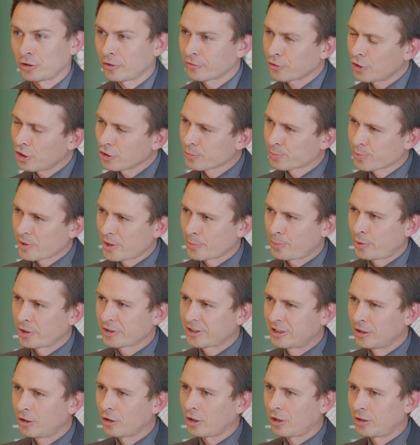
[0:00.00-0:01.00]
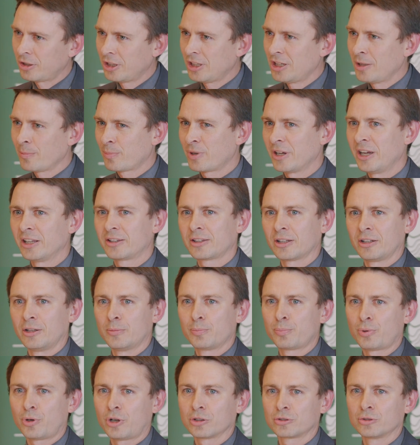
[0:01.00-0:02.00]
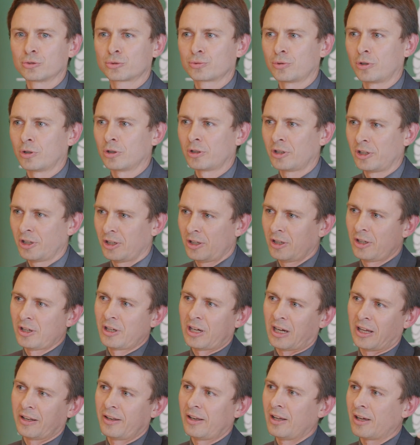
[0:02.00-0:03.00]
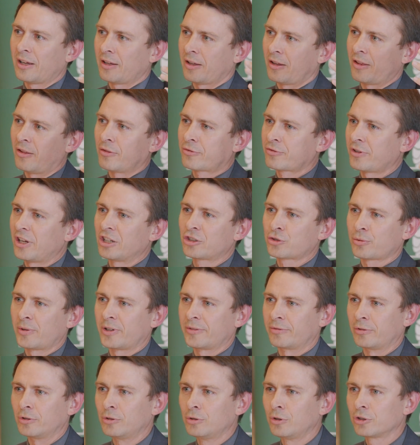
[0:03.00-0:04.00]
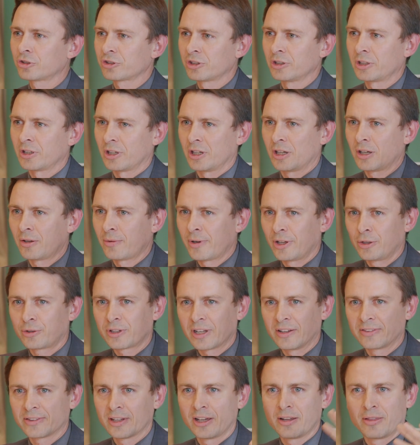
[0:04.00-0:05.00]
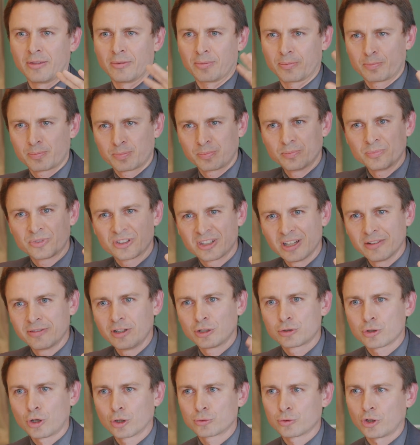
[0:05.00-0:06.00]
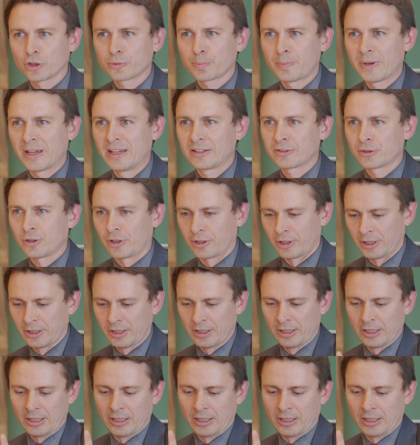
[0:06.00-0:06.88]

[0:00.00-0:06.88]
And of course, property law played an important role under the French Revolution, where you can say the civil code was based on